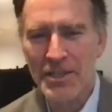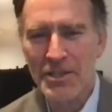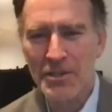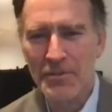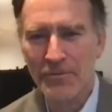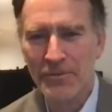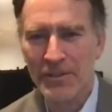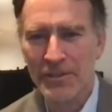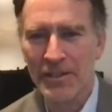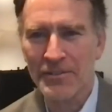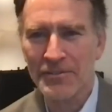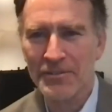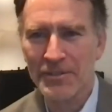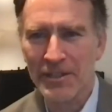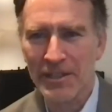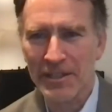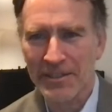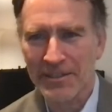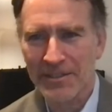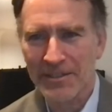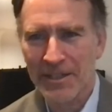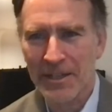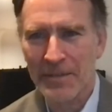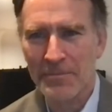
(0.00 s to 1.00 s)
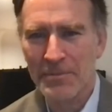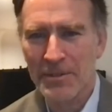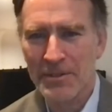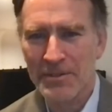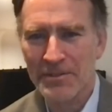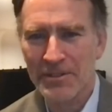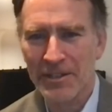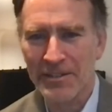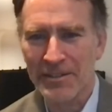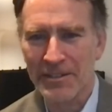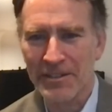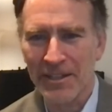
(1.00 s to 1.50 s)
in my books. I
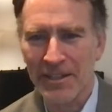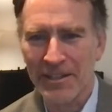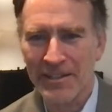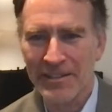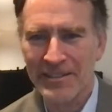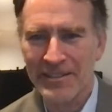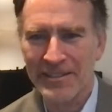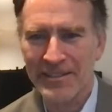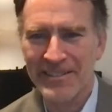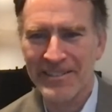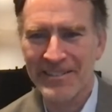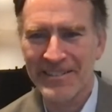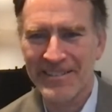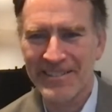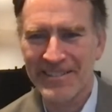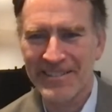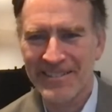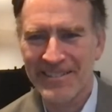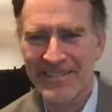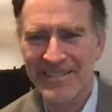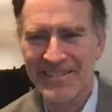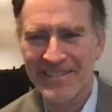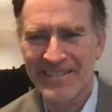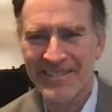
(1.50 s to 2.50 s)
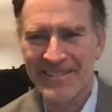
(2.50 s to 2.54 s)
appreciate that.